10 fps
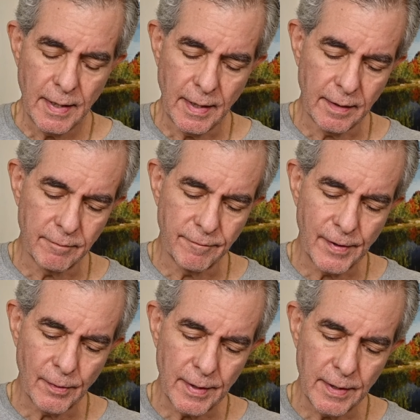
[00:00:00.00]
and
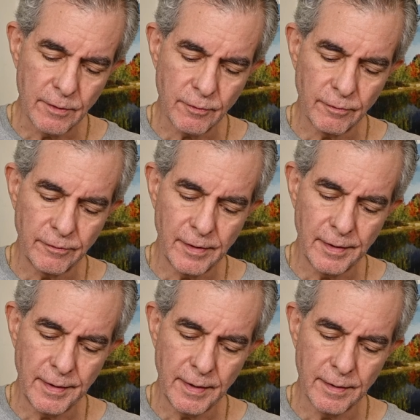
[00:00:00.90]
very
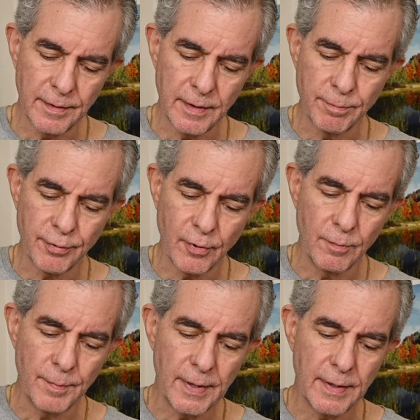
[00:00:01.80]
interested in the
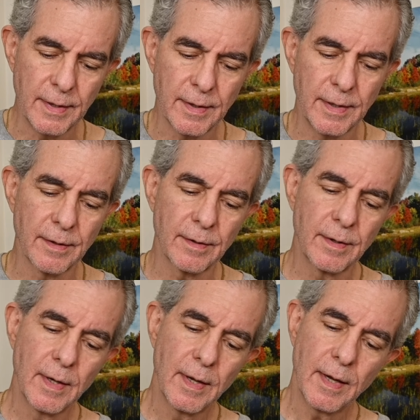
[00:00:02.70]
ProMediaGear
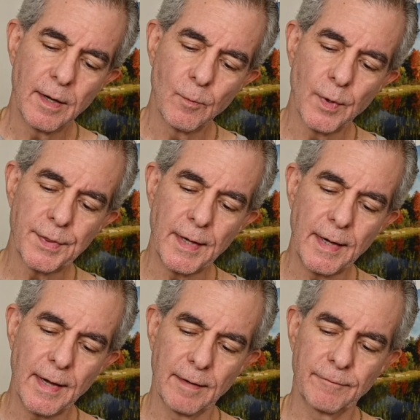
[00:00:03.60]
and what they
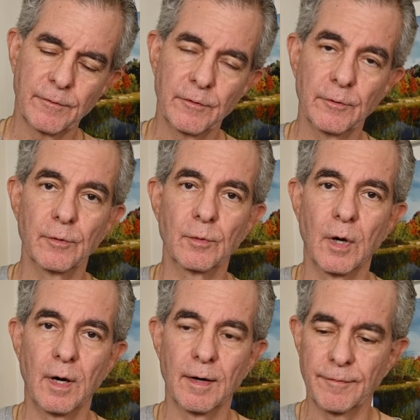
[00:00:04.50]
have to
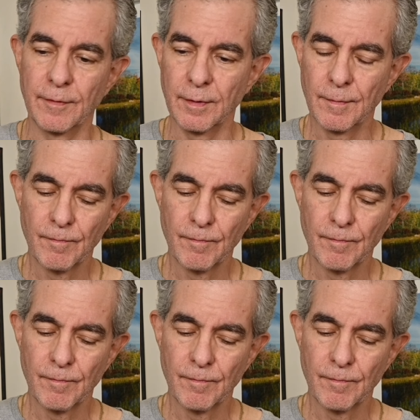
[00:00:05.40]
offer.